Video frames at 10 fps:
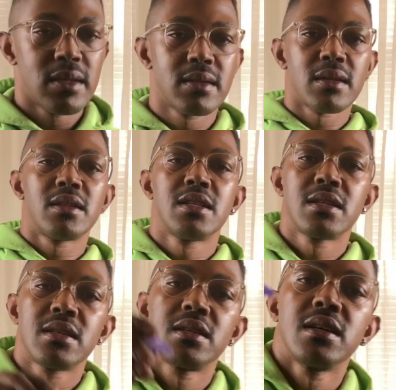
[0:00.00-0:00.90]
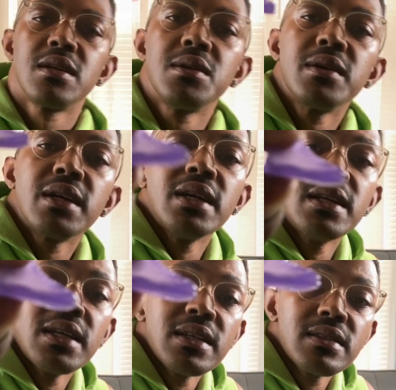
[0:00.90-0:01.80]
So just to show you again,
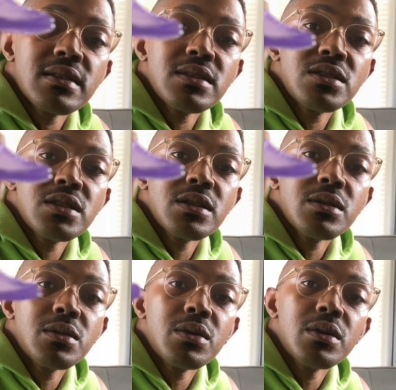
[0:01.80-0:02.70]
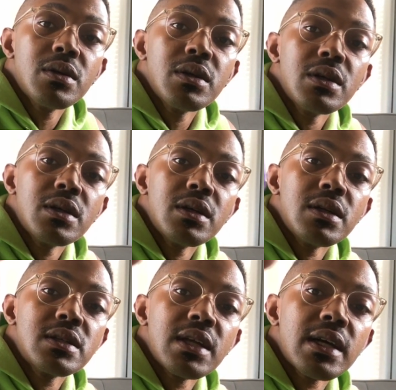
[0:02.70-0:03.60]
that's the shoe.
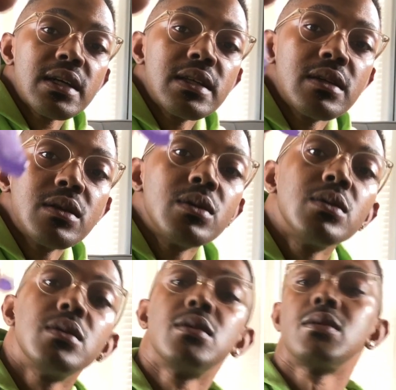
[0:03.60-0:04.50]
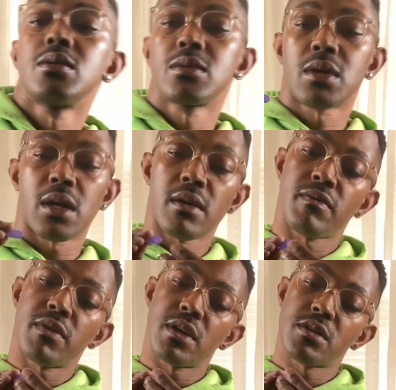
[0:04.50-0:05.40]
It's like a little
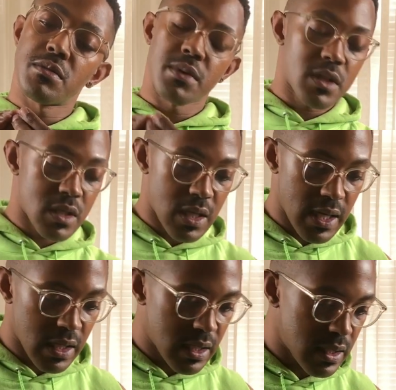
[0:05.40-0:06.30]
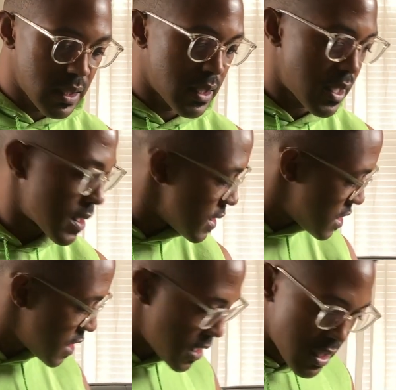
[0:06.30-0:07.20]
Converse, but they're like clear, like a
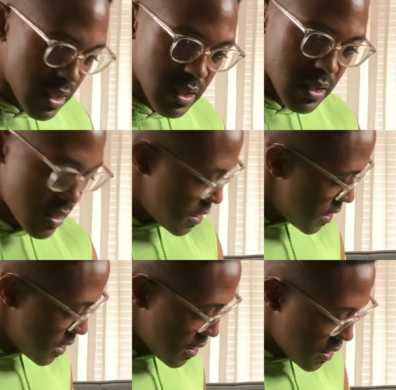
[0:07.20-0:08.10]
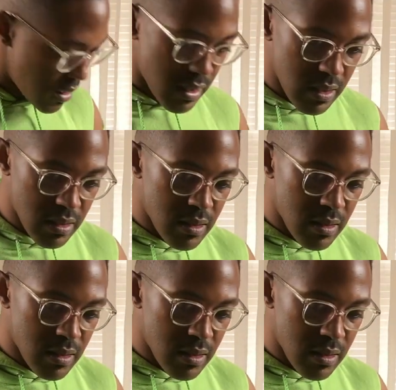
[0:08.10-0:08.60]
jelly. Okay.